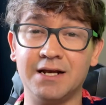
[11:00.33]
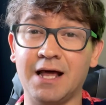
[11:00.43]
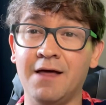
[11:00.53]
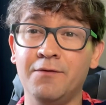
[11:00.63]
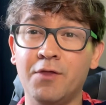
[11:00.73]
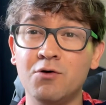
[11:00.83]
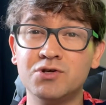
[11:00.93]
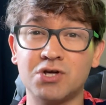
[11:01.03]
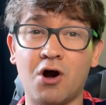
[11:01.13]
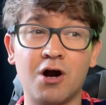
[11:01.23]
and
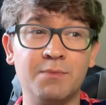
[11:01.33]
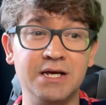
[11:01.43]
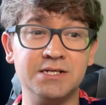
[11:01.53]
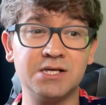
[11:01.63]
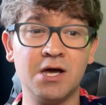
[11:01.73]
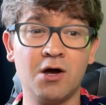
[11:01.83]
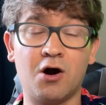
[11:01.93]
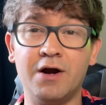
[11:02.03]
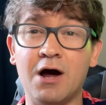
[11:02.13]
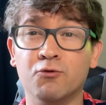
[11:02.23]
those armies
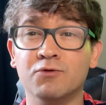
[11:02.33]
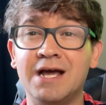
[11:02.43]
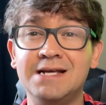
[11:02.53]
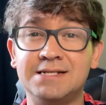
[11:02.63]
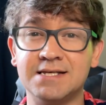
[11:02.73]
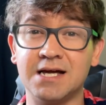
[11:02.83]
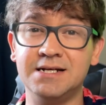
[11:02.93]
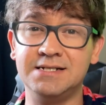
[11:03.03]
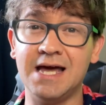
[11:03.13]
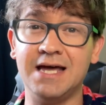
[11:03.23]
are now raised as
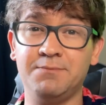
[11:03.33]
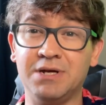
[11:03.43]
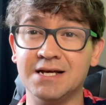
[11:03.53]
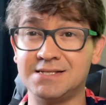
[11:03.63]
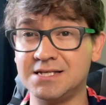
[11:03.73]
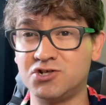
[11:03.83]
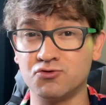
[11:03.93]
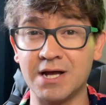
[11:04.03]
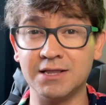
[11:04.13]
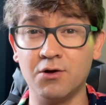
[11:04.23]
undead because this
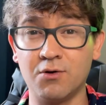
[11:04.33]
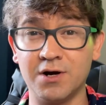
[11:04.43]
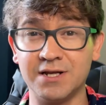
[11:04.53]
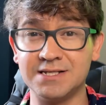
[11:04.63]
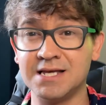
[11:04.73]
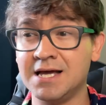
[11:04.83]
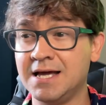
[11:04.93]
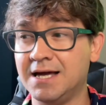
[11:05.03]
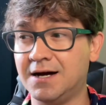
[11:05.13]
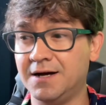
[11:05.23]
dread lord is
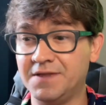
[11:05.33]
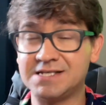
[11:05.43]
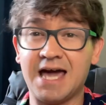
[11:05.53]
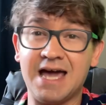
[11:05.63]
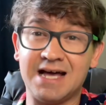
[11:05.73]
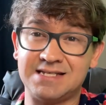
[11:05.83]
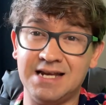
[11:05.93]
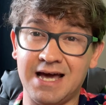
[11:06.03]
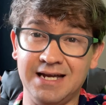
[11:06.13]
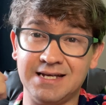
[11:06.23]
this chaos
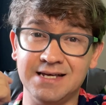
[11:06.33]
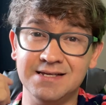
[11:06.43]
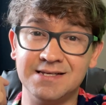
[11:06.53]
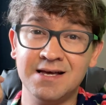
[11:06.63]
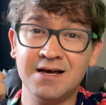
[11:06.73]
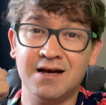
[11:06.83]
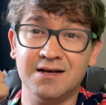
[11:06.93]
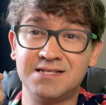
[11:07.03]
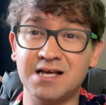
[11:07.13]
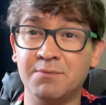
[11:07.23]
knight is
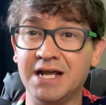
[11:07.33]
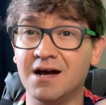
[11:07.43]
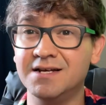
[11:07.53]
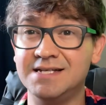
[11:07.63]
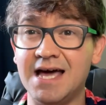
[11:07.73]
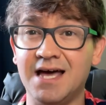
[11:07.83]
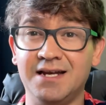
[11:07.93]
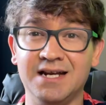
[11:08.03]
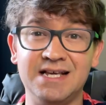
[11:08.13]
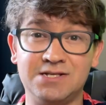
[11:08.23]
summoning undead,
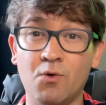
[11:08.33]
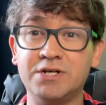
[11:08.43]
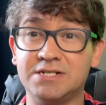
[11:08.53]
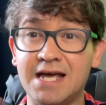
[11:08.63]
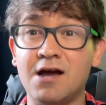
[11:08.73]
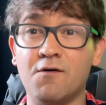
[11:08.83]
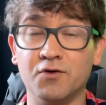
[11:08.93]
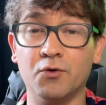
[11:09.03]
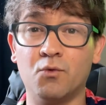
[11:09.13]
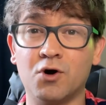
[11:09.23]
and he's going to take over
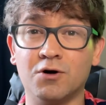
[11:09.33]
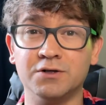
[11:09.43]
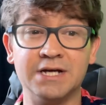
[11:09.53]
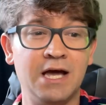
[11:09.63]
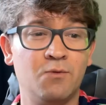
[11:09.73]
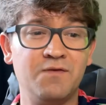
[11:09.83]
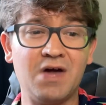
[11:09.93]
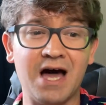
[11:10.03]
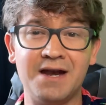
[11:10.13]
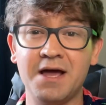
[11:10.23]
the world. We've
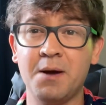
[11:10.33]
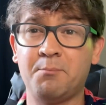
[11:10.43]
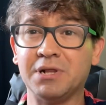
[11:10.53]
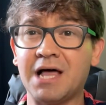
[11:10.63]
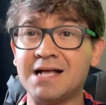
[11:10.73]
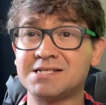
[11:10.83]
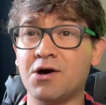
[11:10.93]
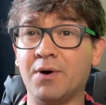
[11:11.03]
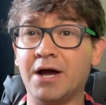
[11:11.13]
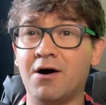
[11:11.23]
got plots
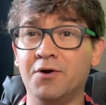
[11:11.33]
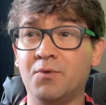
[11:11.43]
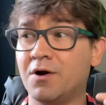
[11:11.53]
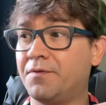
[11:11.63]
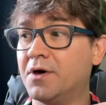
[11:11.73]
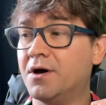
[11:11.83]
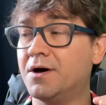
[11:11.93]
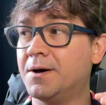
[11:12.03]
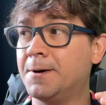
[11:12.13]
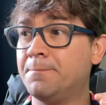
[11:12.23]
going on where
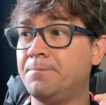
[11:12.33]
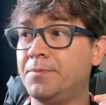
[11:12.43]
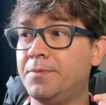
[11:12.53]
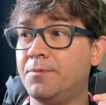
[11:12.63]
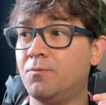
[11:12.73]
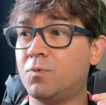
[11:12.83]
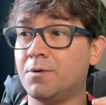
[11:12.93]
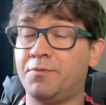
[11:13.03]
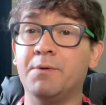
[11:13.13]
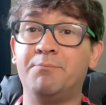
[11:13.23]

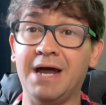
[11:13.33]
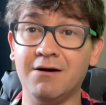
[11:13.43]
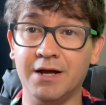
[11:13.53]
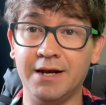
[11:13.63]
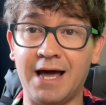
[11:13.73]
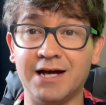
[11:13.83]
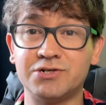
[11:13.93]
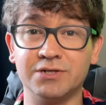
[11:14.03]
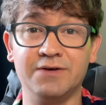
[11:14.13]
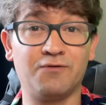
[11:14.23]
the Baron,
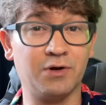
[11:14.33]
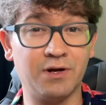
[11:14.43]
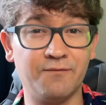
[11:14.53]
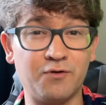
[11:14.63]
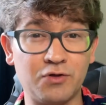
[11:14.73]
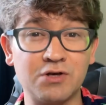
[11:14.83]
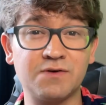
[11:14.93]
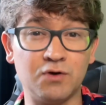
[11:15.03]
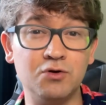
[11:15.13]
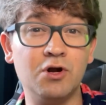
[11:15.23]
actually, for those
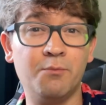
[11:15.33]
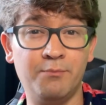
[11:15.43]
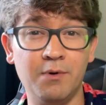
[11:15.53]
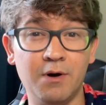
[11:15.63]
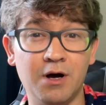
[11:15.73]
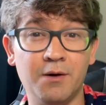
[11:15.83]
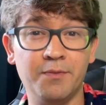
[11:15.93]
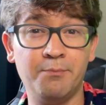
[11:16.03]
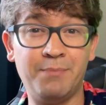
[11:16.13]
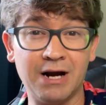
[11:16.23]
of you who know
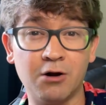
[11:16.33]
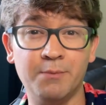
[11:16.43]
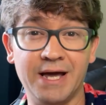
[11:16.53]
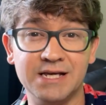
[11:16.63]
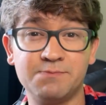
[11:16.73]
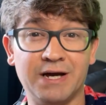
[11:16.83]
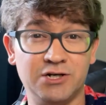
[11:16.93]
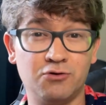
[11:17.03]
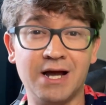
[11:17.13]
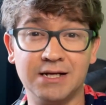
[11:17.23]
Barrowmaze by
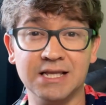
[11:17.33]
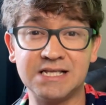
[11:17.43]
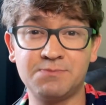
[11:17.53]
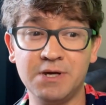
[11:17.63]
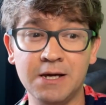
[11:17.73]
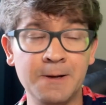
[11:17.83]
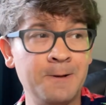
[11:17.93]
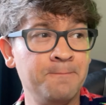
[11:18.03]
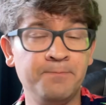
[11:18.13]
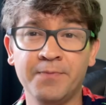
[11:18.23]
Greg Gillespie,
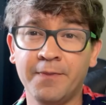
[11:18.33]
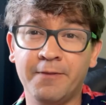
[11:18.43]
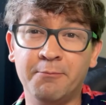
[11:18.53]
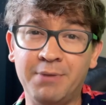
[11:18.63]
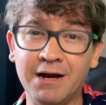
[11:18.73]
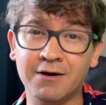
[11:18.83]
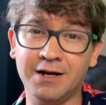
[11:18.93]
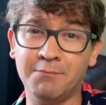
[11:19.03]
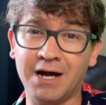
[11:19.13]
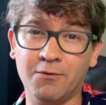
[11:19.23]
the Baron
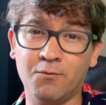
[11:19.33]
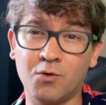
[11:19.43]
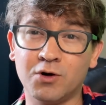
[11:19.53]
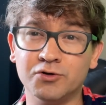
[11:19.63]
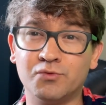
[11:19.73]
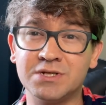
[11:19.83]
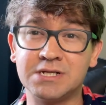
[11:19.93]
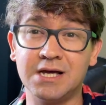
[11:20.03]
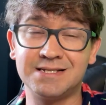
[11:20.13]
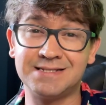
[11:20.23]
in my world was
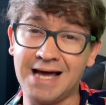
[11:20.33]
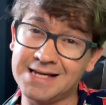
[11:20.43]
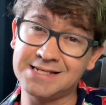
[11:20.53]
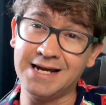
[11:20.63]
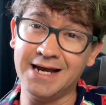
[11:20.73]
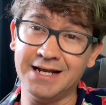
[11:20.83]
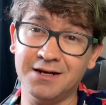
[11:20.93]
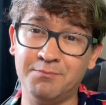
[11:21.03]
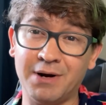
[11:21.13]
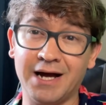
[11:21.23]

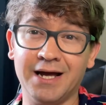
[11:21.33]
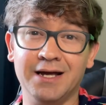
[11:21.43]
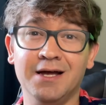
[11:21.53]
assassinated by